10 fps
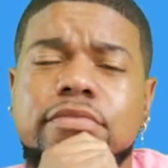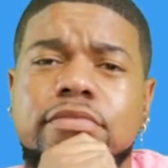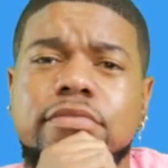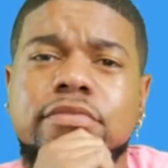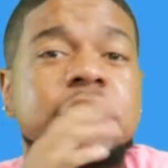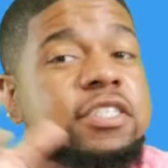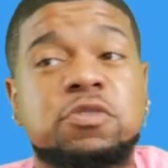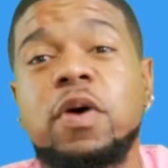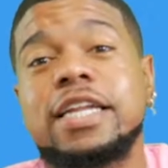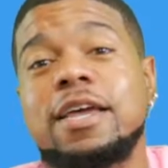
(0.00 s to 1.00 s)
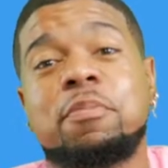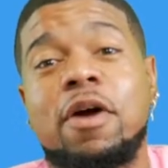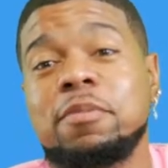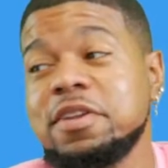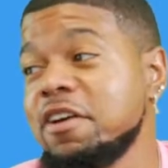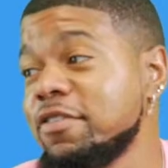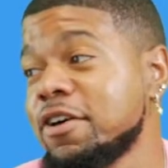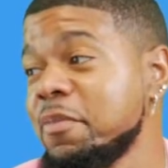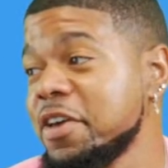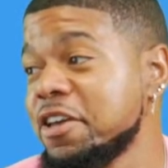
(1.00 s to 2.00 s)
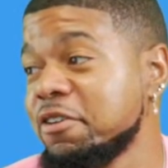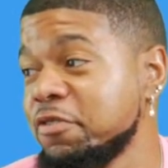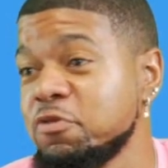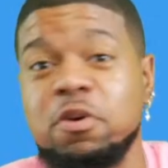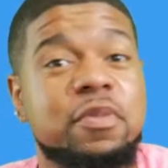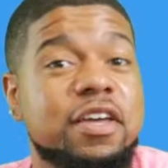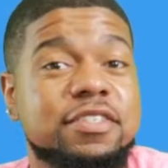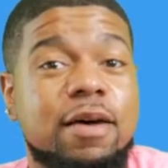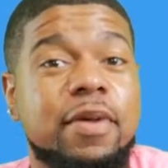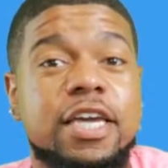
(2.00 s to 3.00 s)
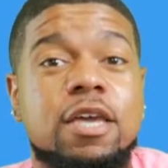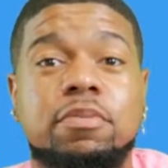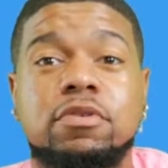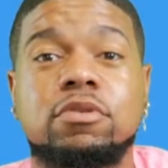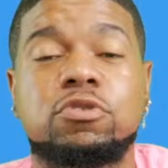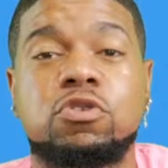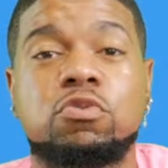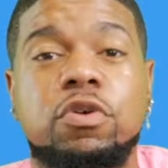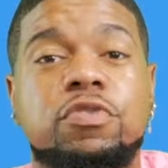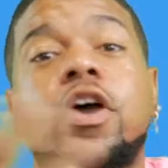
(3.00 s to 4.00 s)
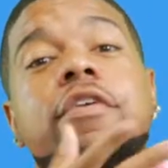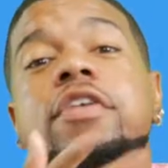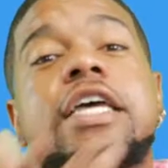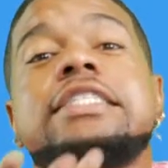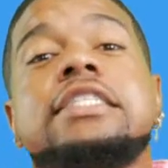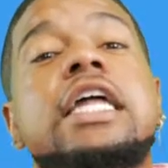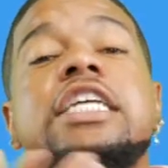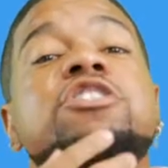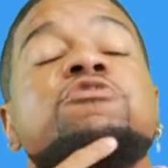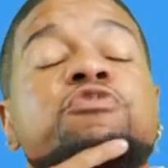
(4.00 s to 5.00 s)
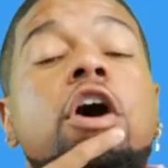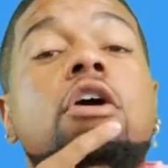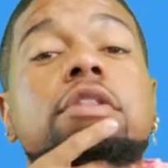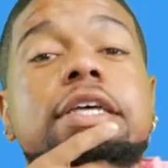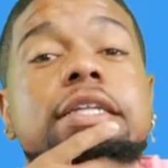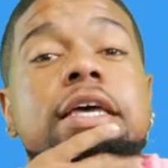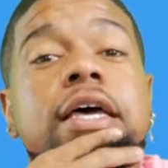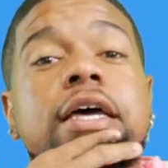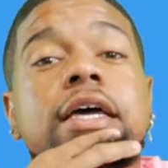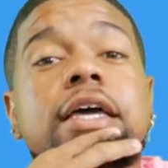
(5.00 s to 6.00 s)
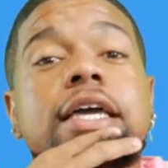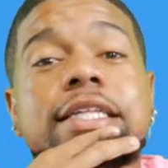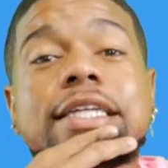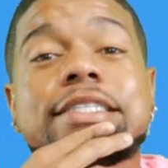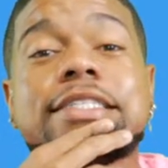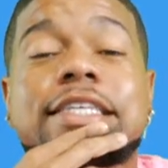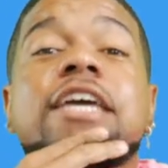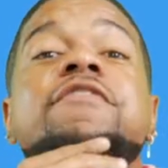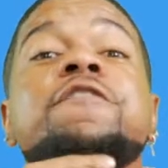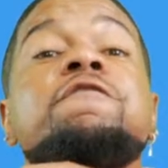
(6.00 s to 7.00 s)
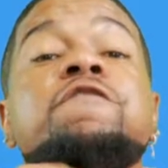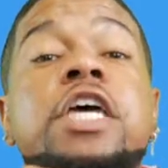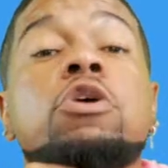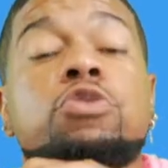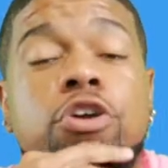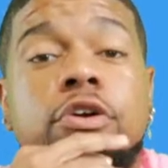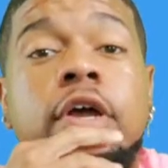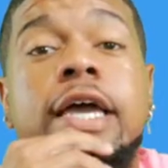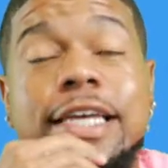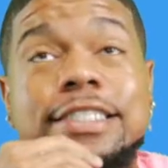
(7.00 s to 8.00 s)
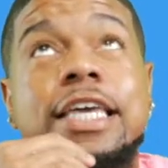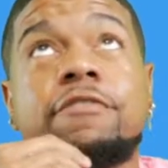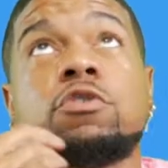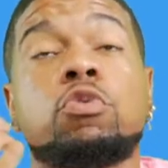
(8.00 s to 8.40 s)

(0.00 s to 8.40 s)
This is why they'll probably never come and interview with me, because I might keep it a little too weird. It's fallen. It's giving failure. It's giving Real